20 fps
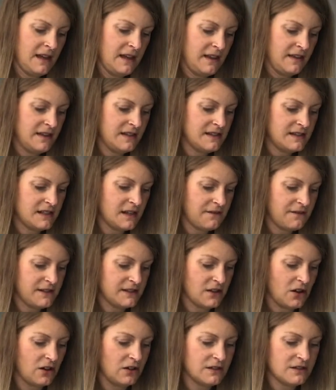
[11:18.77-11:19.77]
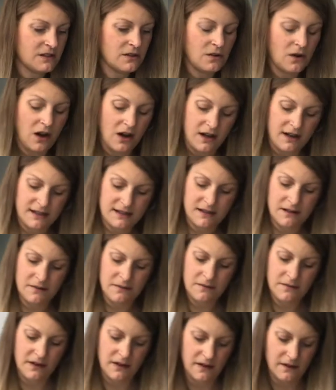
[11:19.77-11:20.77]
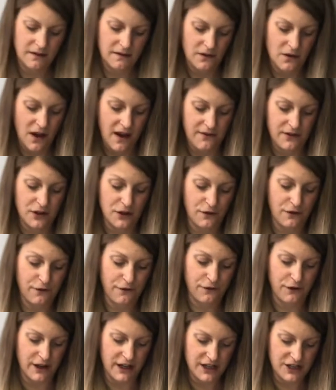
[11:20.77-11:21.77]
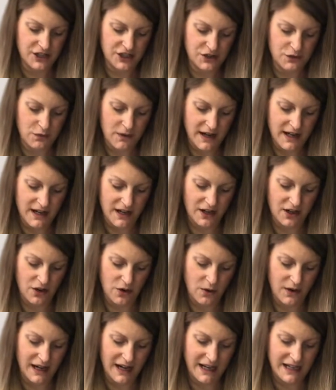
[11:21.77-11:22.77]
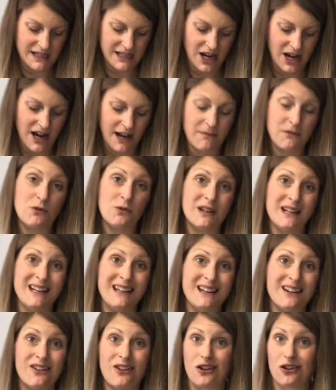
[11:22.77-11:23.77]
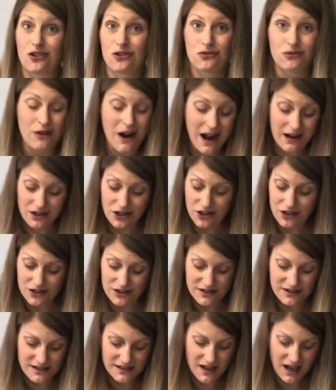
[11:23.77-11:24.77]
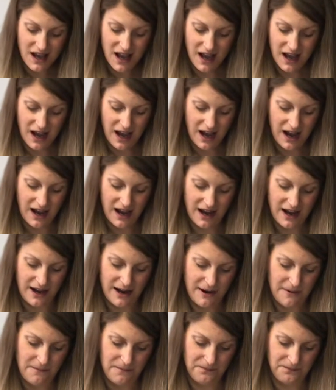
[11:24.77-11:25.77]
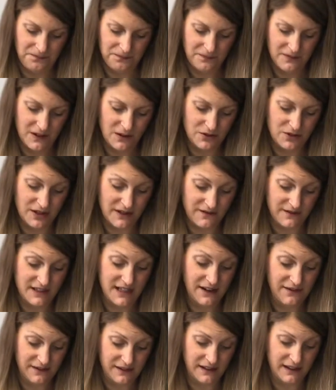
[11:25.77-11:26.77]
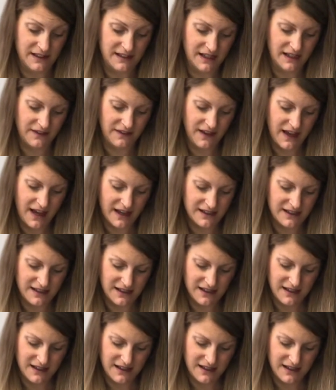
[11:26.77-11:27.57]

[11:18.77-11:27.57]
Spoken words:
This stuff is also awesome. You have it in your fridge. It's ready to go at any time. You can eat it on crackers, which I've definitely done that.